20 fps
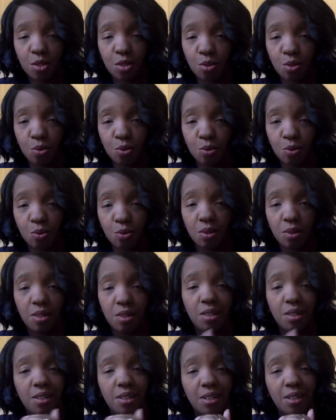to
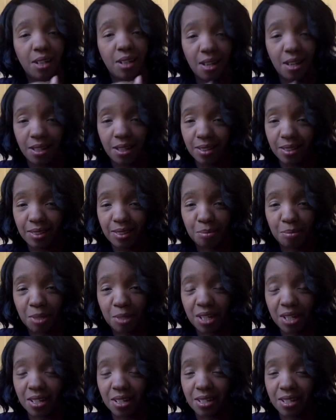Ghana
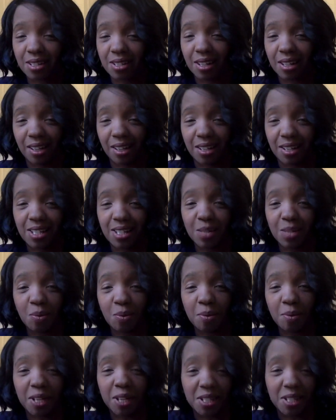because I got to see
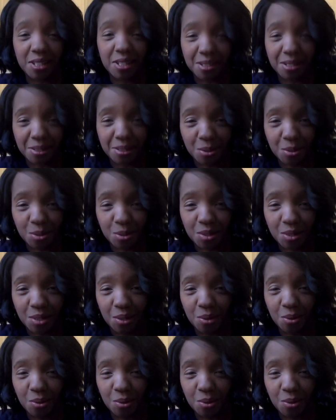where my ancestors,